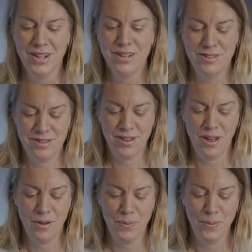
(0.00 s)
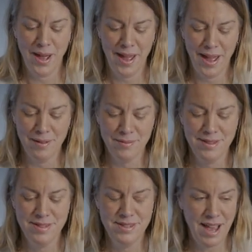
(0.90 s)
So
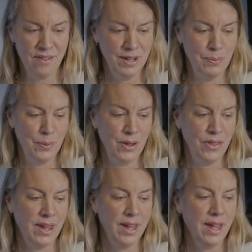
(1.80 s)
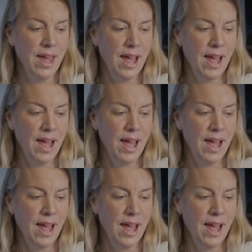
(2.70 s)
definitely worth it.